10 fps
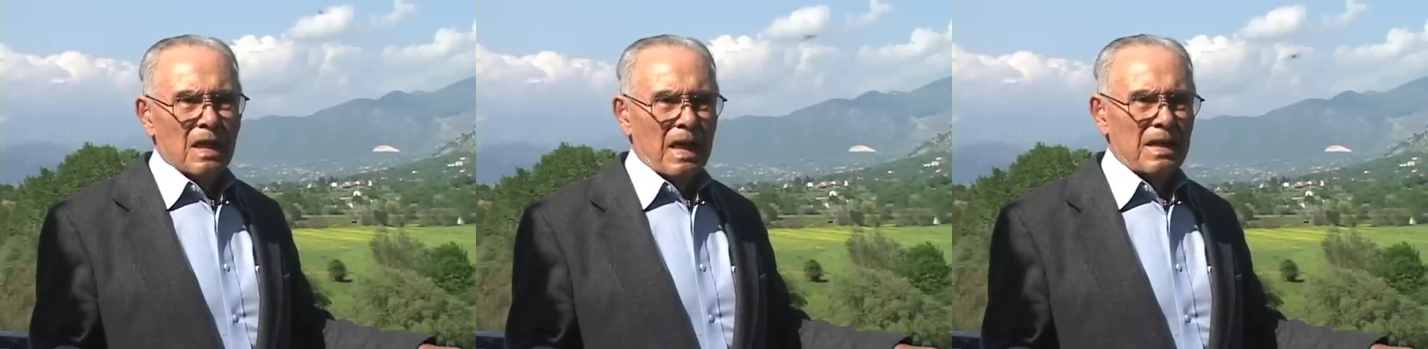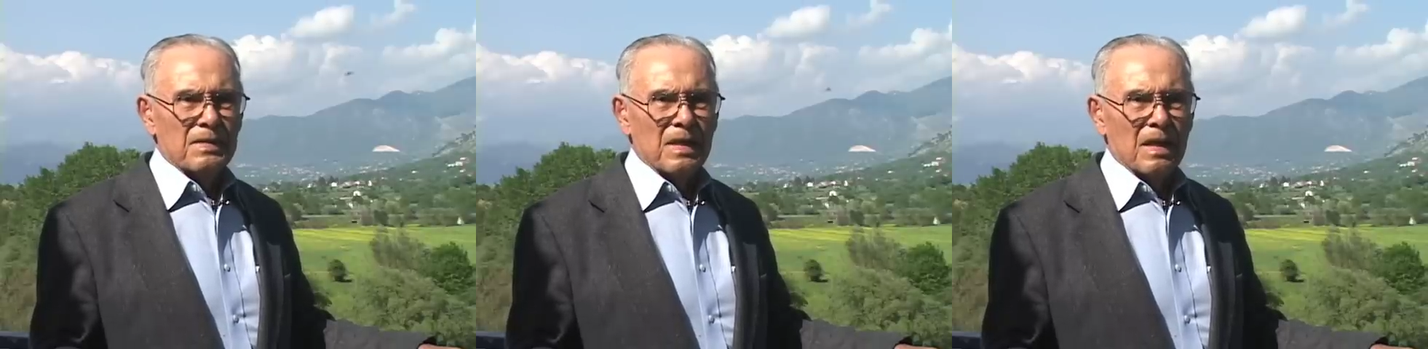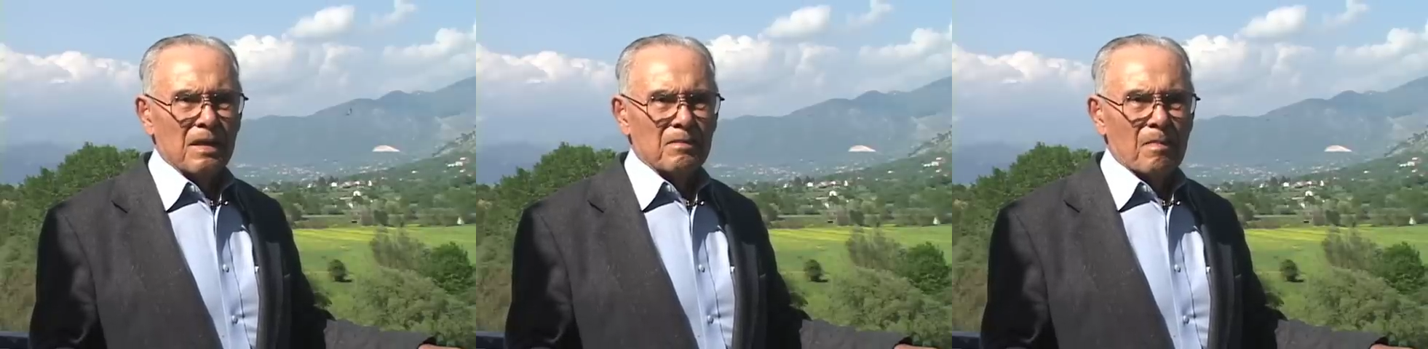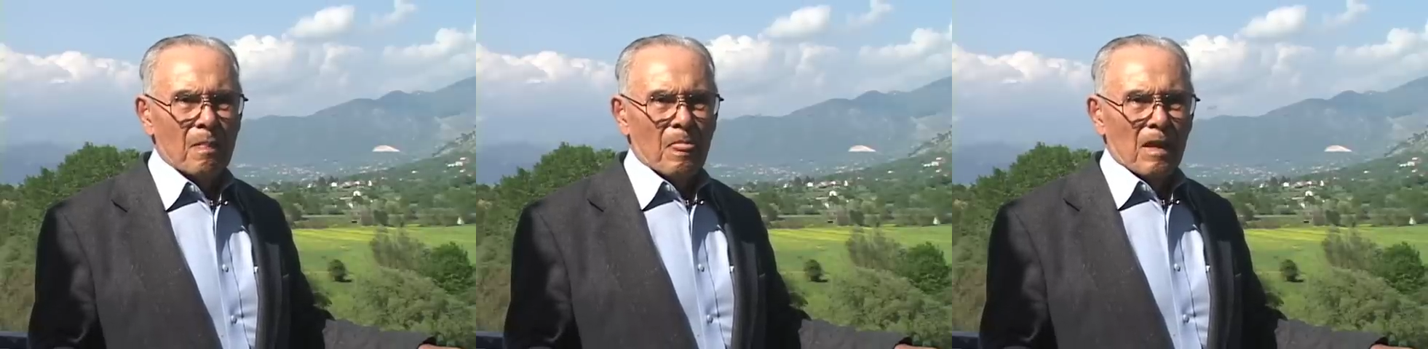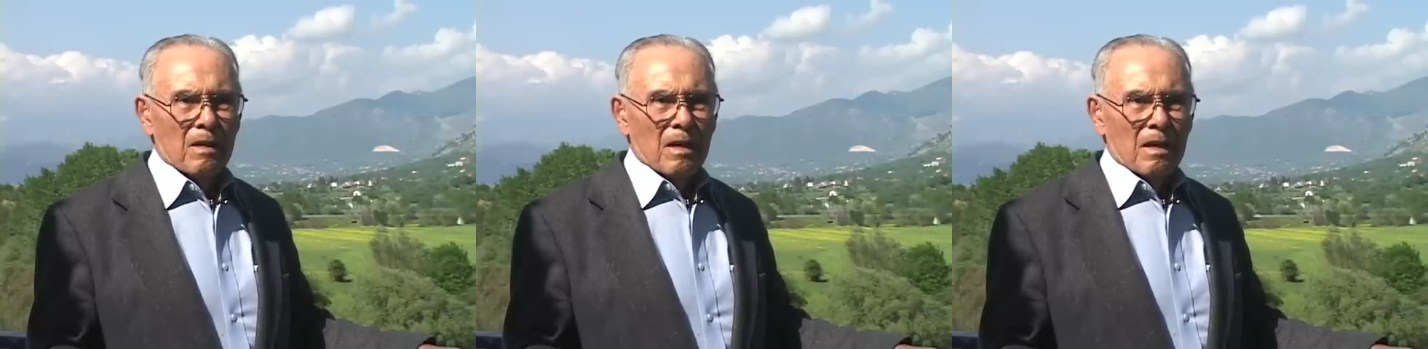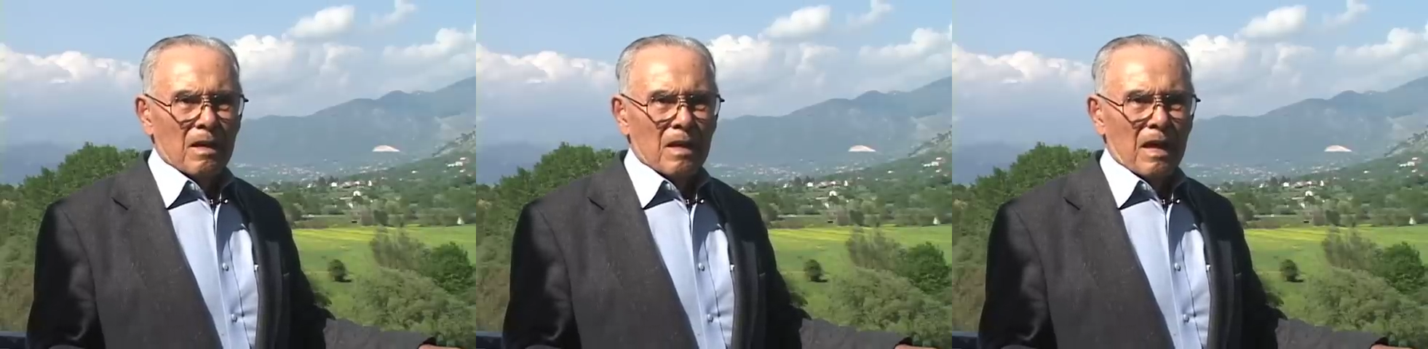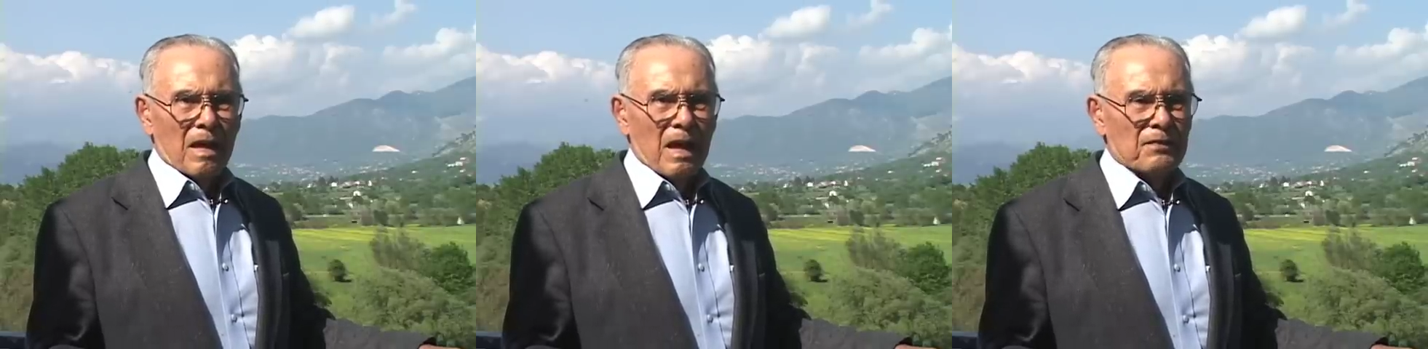And
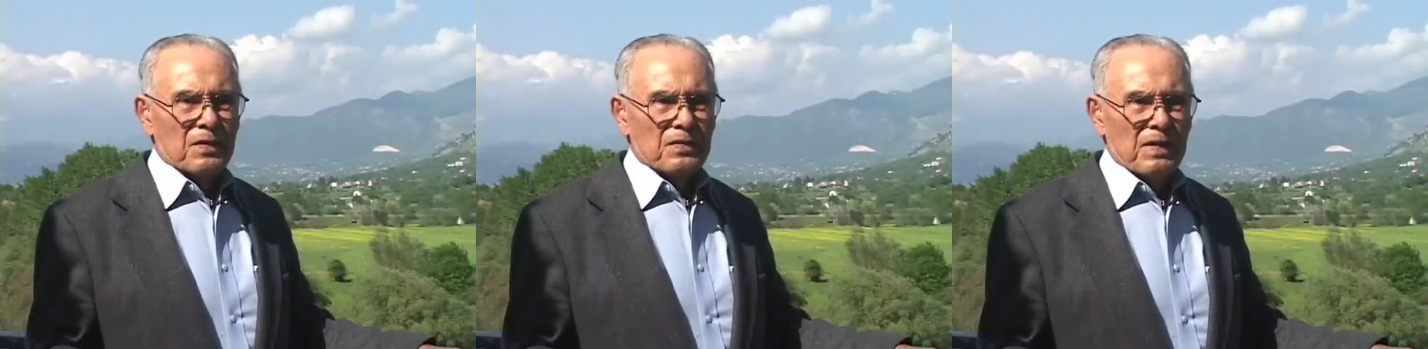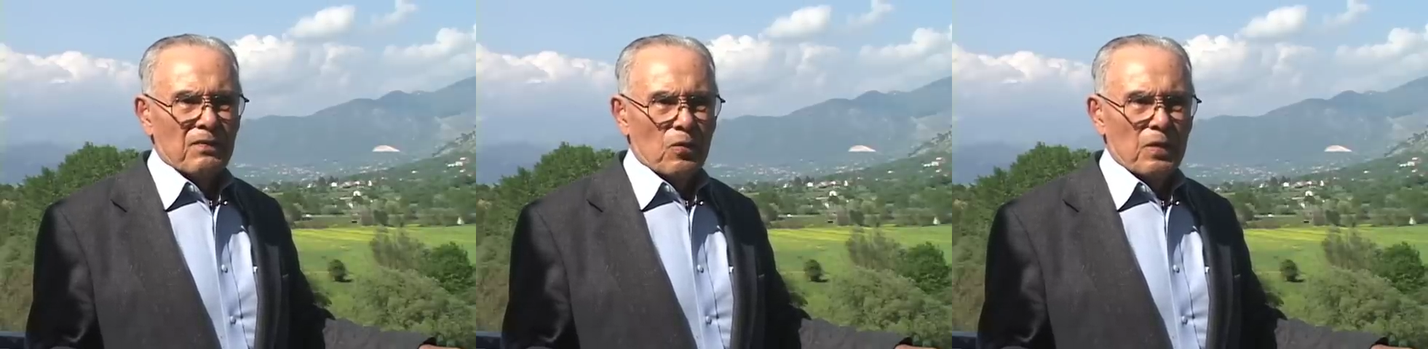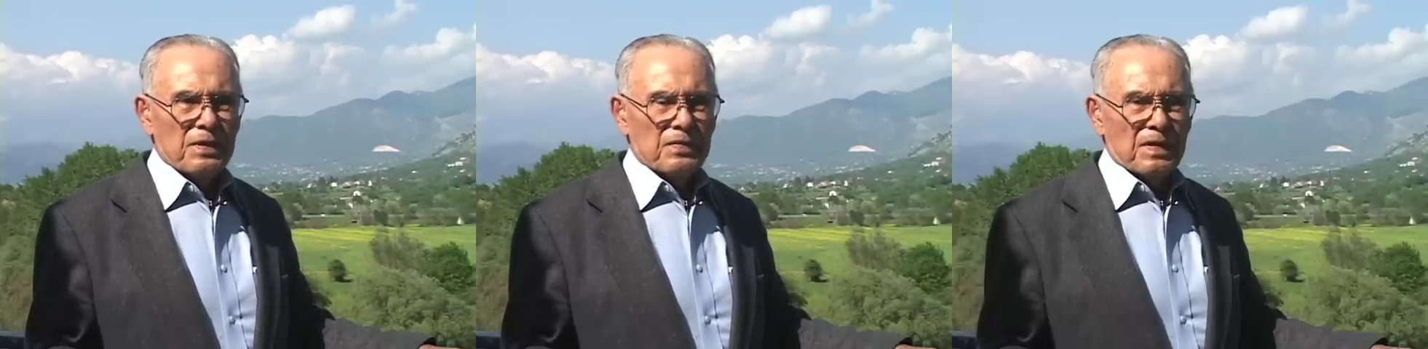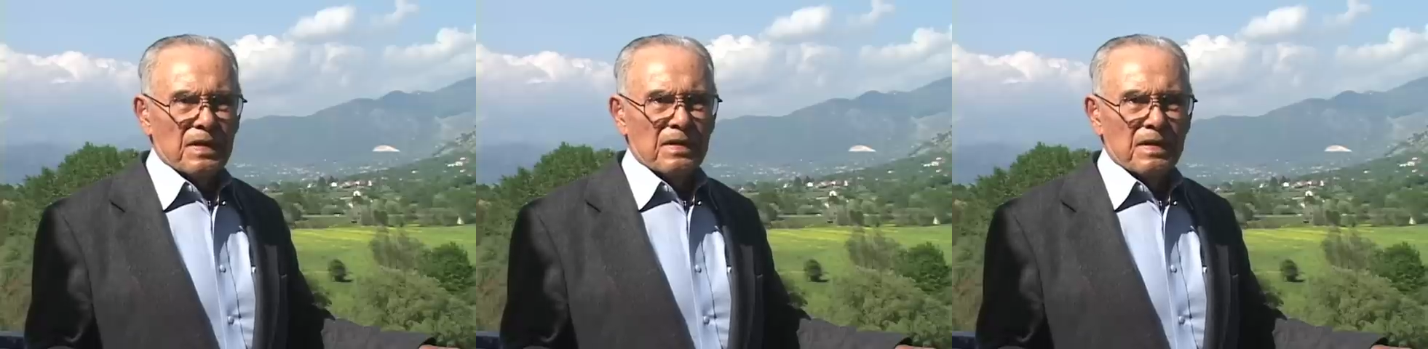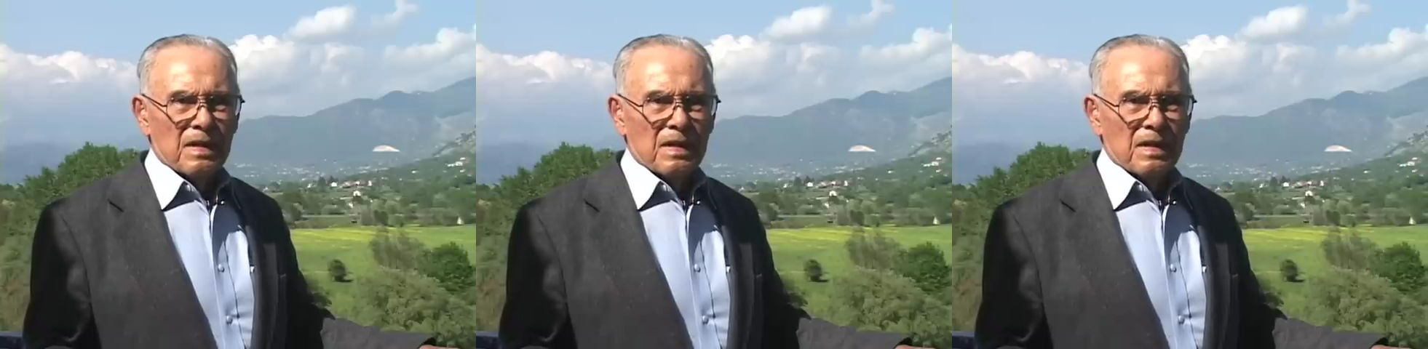after several weeks there,